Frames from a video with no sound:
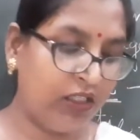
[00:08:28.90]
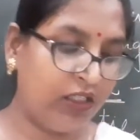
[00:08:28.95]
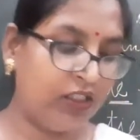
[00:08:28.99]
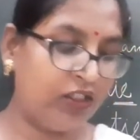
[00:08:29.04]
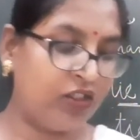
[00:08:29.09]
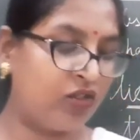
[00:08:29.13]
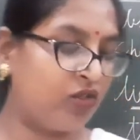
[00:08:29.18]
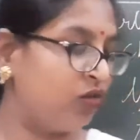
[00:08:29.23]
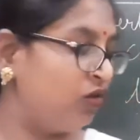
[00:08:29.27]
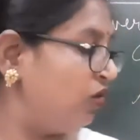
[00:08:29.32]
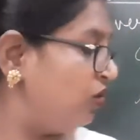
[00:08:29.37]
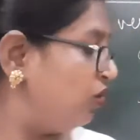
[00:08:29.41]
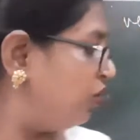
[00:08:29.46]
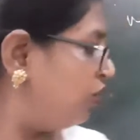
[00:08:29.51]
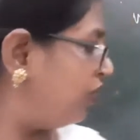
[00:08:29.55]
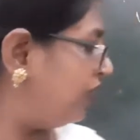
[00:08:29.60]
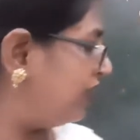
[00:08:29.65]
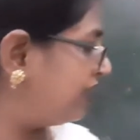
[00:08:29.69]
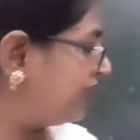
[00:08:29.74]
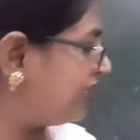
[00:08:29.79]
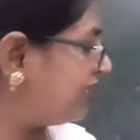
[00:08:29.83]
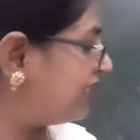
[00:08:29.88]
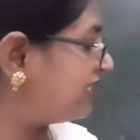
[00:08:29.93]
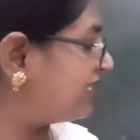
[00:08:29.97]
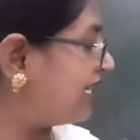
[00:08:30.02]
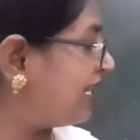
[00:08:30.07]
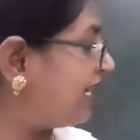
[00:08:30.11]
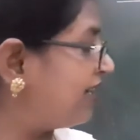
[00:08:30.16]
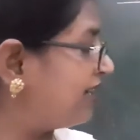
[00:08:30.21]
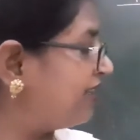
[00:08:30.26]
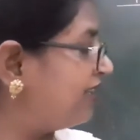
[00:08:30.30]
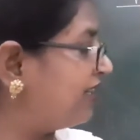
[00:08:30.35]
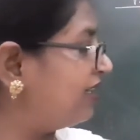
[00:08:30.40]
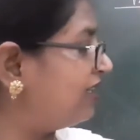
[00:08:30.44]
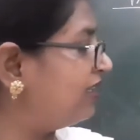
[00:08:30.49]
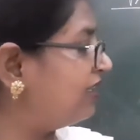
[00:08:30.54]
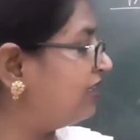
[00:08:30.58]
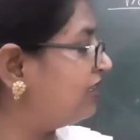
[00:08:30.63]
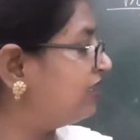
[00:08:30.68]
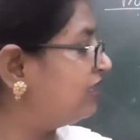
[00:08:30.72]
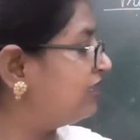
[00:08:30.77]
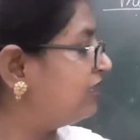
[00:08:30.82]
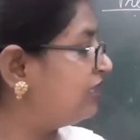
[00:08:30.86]
So, all these are the
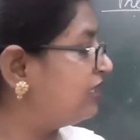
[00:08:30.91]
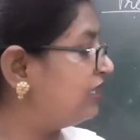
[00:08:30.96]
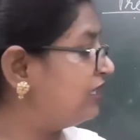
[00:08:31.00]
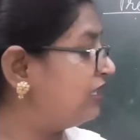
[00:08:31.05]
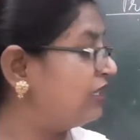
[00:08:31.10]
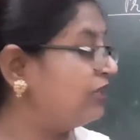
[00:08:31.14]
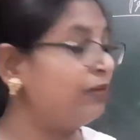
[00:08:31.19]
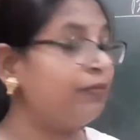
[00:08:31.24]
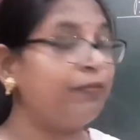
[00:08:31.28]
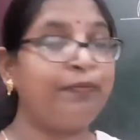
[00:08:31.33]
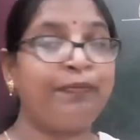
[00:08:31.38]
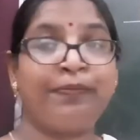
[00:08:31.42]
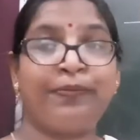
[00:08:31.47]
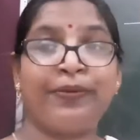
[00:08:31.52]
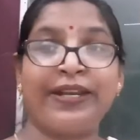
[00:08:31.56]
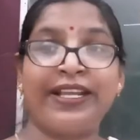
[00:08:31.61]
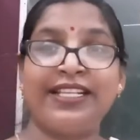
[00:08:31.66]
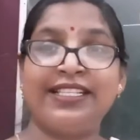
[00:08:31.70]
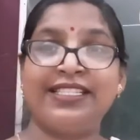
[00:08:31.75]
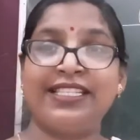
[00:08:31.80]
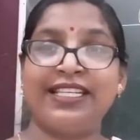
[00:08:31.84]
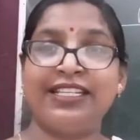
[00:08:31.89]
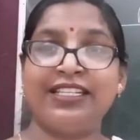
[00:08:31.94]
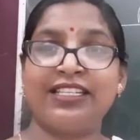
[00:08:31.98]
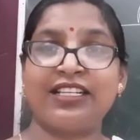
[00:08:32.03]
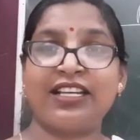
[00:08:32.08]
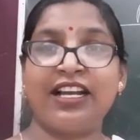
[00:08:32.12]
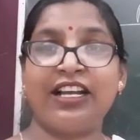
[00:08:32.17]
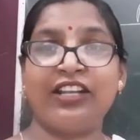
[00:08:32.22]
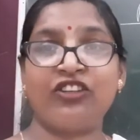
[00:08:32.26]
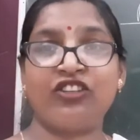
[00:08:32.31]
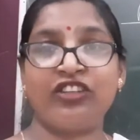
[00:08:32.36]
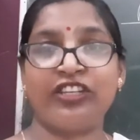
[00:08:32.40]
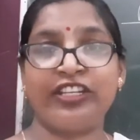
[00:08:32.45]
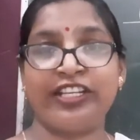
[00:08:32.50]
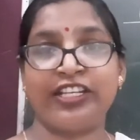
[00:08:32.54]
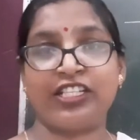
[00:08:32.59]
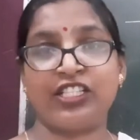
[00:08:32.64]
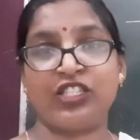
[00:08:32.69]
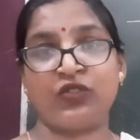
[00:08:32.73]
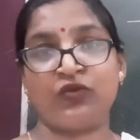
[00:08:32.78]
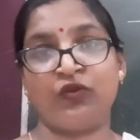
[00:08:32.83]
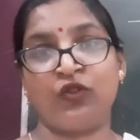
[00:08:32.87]
present
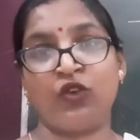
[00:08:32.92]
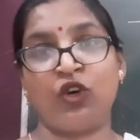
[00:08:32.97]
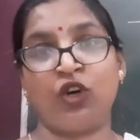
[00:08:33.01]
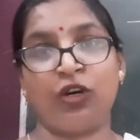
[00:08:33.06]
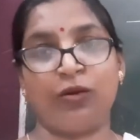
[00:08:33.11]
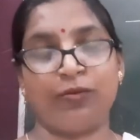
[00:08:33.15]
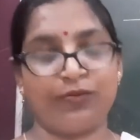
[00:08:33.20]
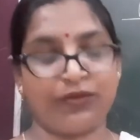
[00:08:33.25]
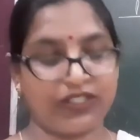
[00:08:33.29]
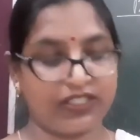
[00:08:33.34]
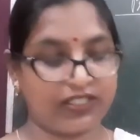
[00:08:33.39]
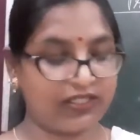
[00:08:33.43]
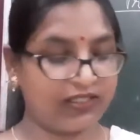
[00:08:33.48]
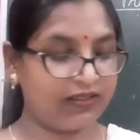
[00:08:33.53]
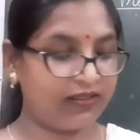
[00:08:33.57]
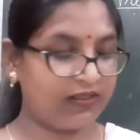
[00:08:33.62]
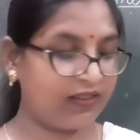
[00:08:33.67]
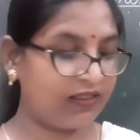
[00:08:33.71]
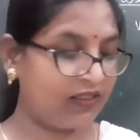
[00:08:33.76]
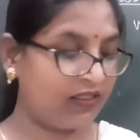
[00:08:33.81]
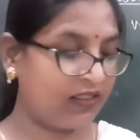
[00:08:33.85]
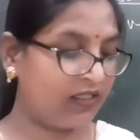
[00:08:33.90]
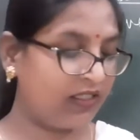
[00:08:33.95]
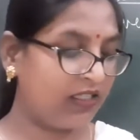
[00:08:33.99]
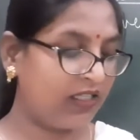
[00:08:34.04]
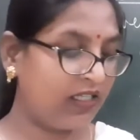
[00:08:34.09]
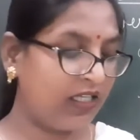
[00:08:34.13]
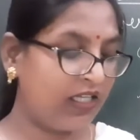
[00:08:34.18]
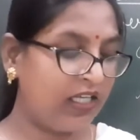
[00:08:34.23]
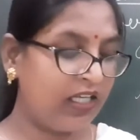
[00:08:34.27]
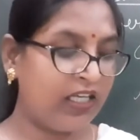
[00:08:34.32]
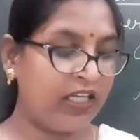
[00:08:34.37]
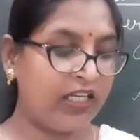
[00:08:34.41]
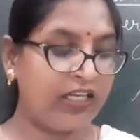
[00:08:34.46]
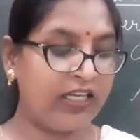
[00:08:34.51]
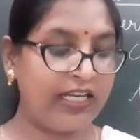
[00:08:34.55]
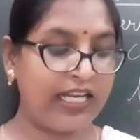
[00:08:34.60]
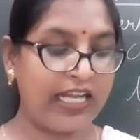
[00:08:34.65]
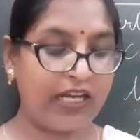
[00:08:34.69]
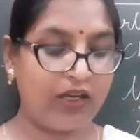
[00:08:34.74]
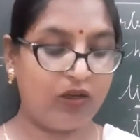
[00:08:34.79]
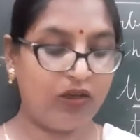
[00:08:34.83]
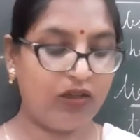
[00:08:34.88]
continuous forms.
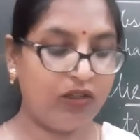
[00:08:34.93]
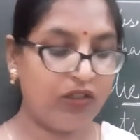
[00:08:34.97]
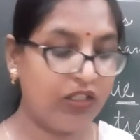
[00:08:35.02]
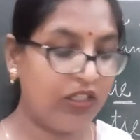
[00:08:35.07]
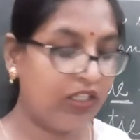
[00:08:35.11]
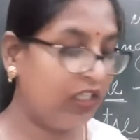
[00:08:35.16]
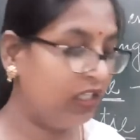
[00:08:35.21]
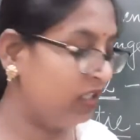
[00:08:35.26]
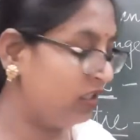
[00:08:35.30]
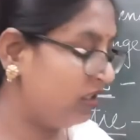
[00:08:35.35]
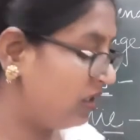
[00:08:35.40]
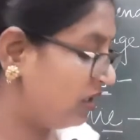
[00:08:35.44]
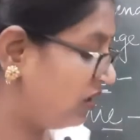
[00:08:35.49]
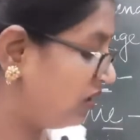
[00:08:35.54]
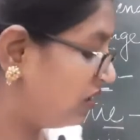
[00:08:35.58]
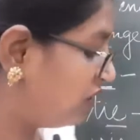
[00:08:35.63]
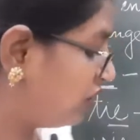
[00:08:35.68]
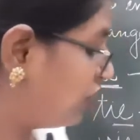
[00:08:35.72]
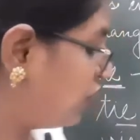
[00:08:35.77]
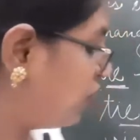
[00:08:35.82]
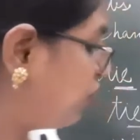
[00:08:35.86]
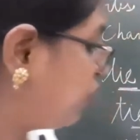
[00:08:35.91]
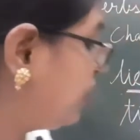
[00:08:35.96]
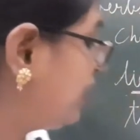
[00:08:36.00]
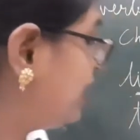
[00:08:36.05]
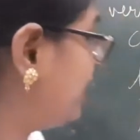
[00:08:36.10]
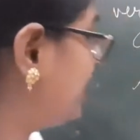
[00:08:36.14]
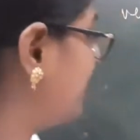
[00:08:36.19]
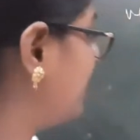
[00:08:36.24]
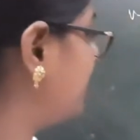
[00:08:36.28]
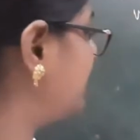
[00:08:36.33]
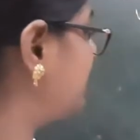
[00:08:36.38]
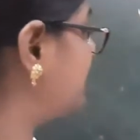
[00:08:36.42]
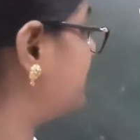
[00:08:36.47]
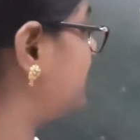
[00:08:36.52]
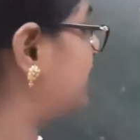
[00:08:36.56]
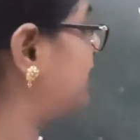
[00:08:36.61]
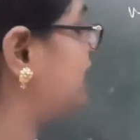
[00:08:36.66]
Now, the third one is